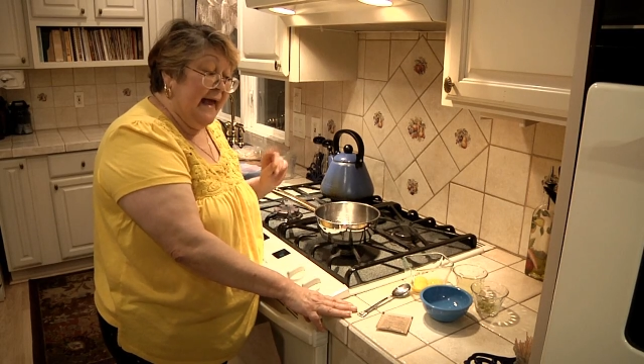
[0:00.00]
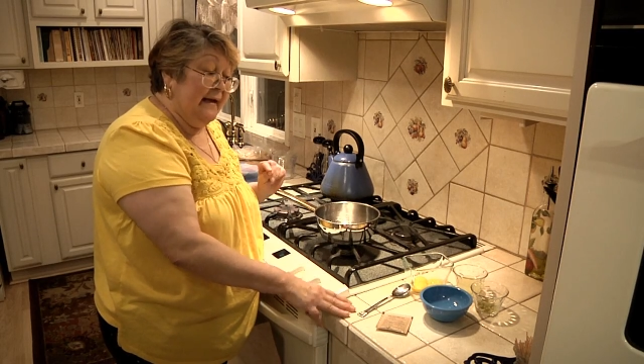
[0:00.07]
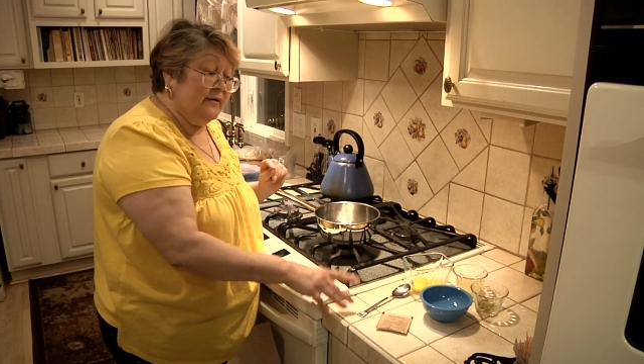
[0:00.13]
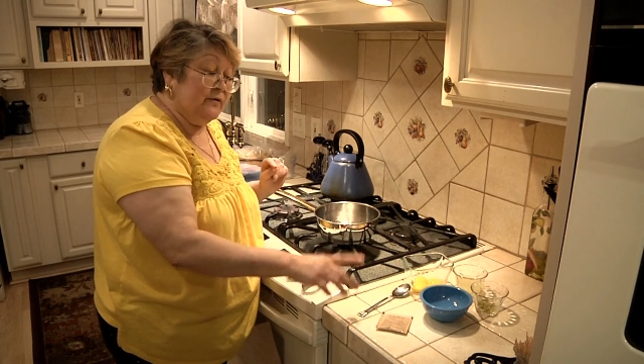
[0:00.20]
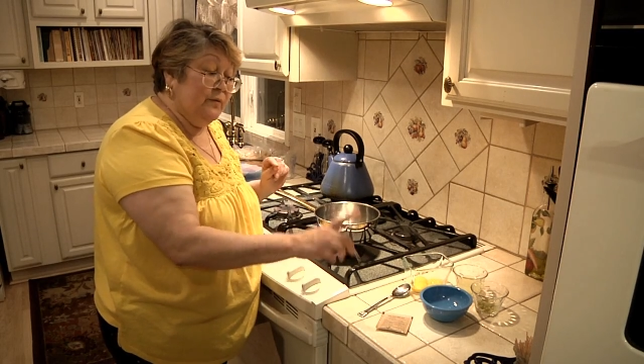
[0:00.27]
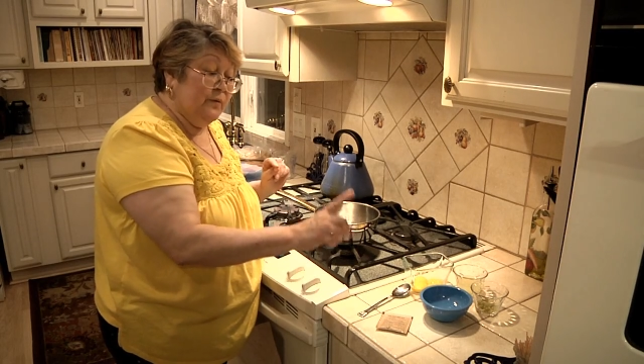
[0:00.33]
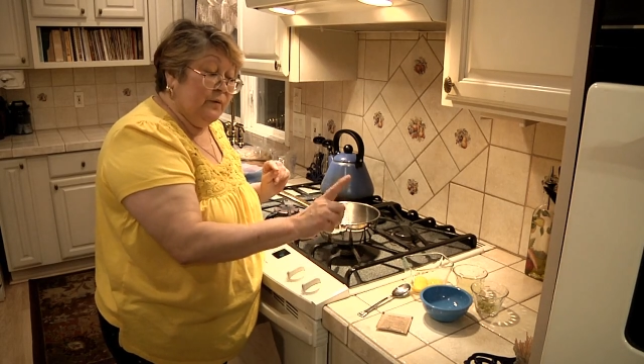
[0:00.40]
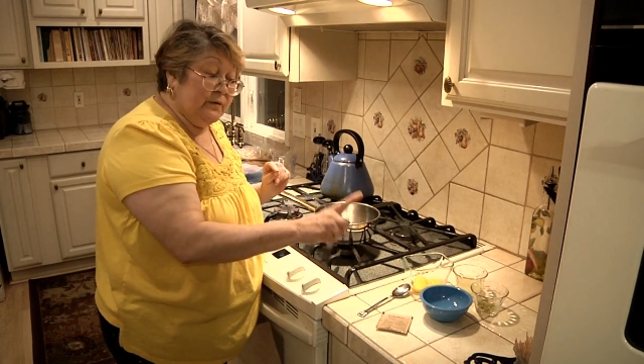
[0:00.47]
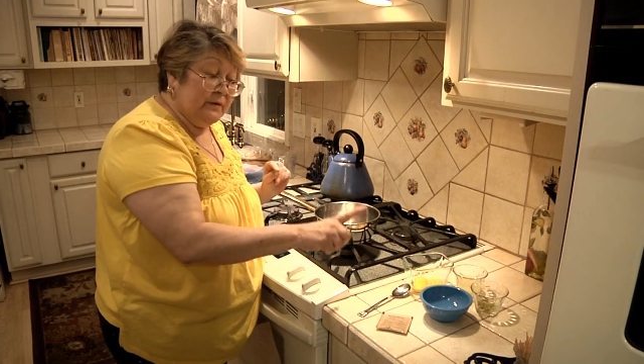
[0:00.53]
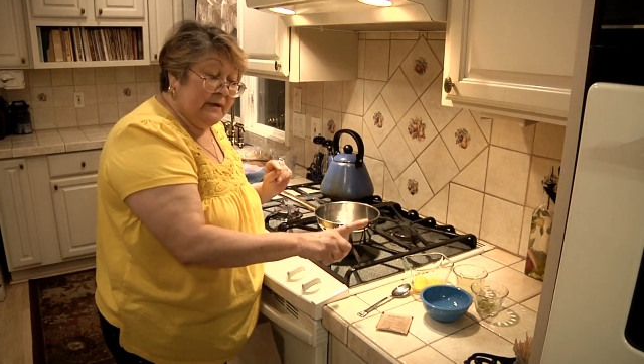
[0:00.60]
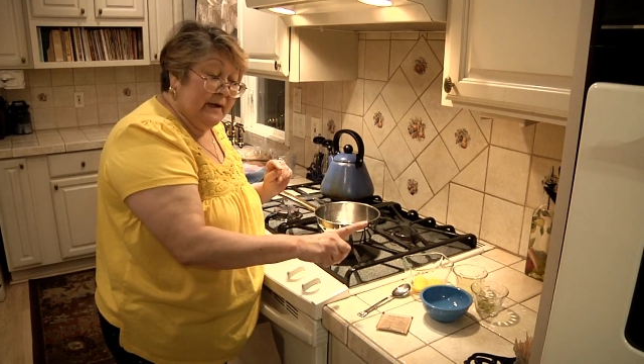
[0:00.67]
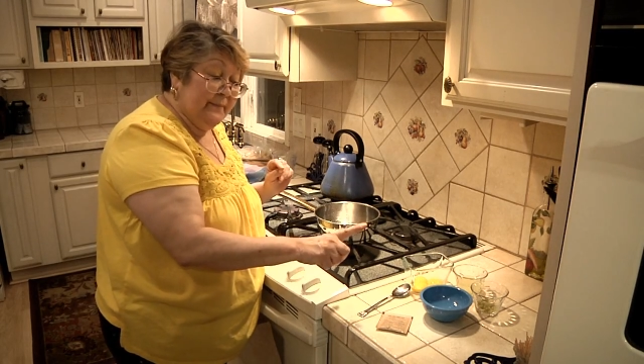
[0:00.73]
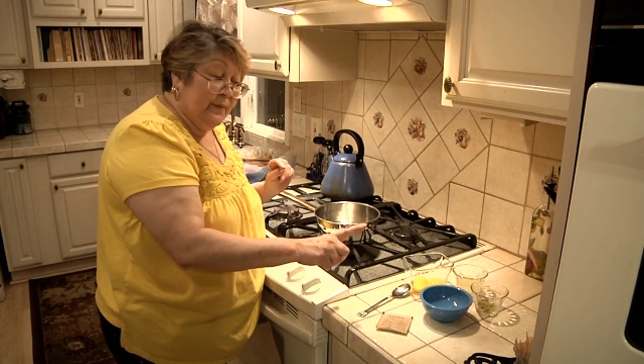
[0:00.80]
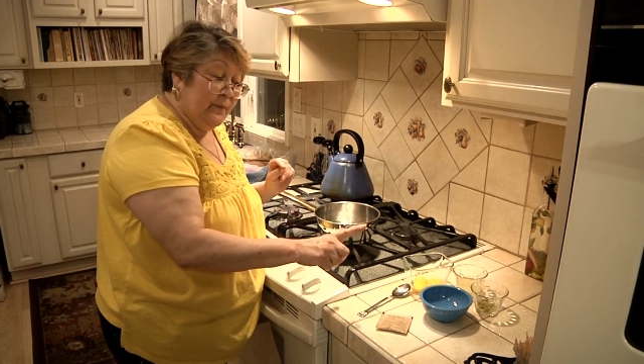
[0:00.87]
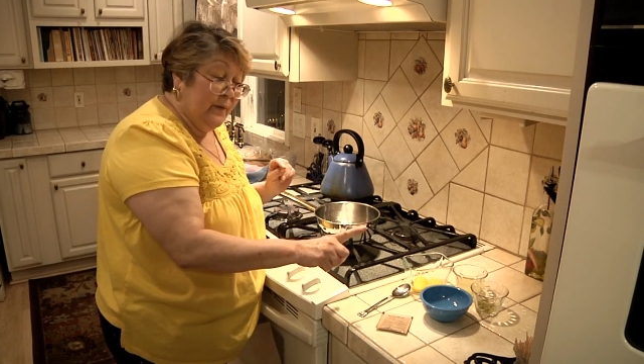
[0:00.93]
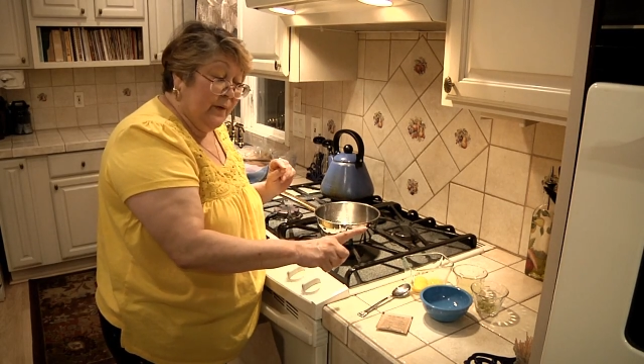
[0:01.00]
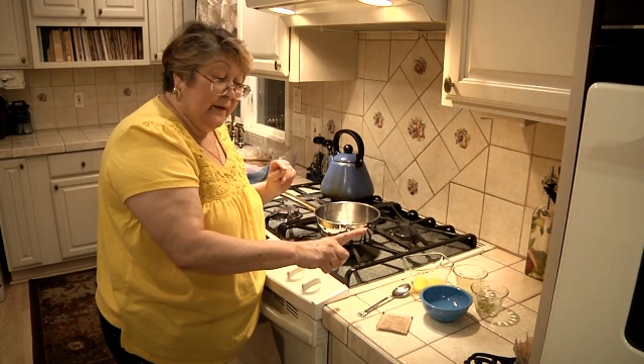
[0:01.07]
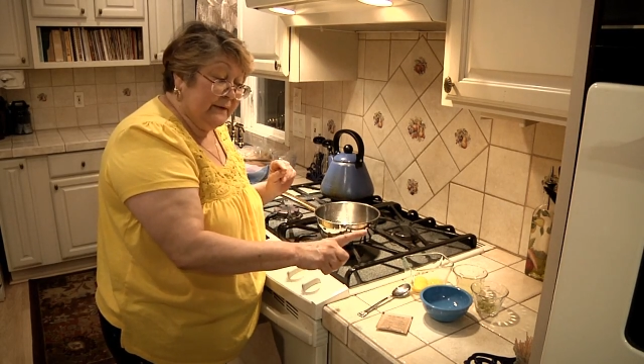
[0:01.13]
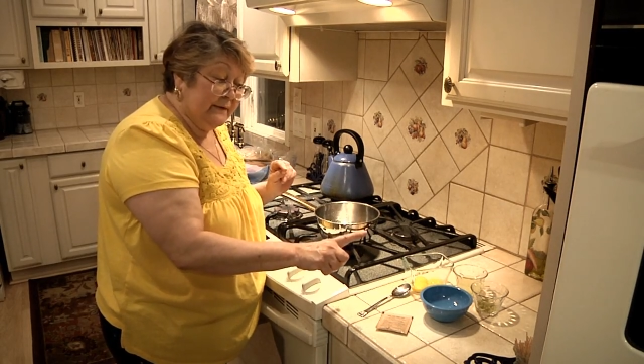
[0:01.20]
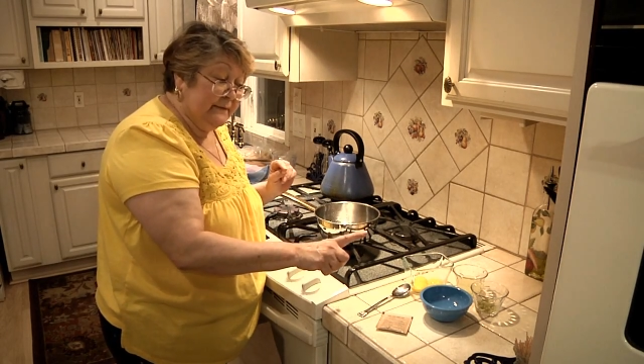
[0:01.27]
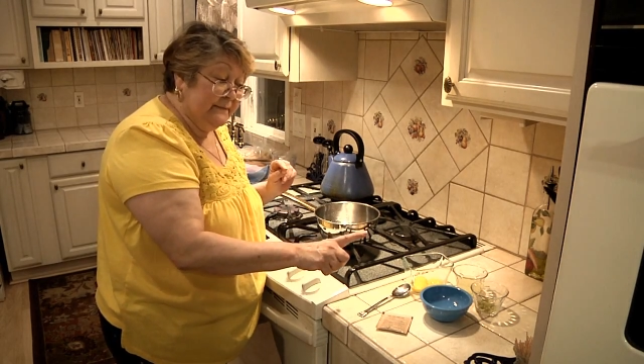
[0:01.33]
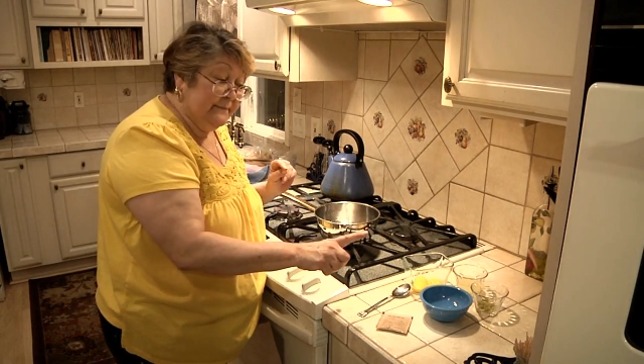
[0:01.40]
add a 1/4 cup of
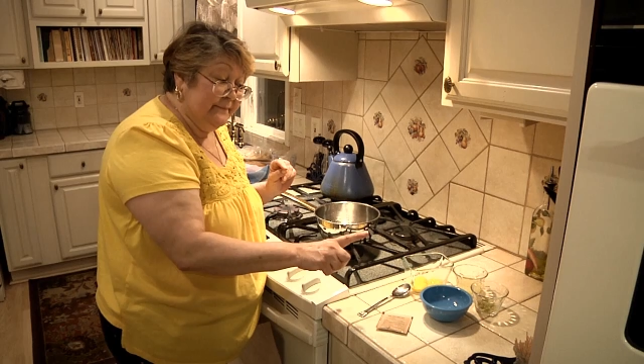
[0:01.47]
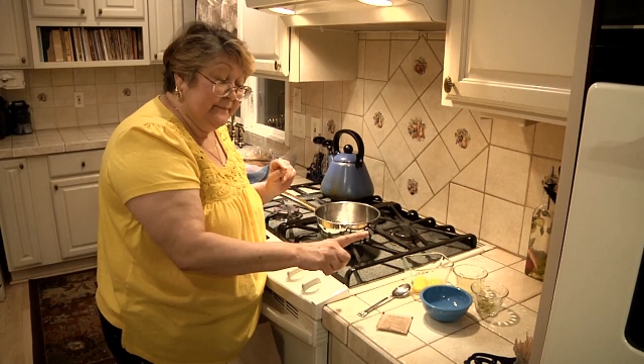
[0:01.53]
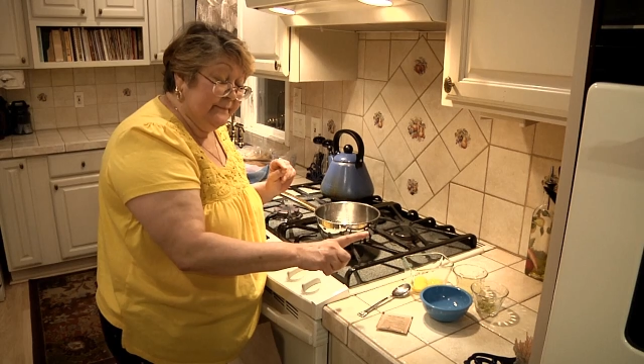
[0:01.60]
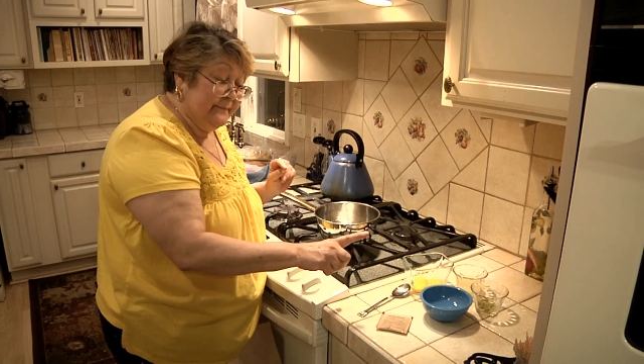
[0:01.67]
water.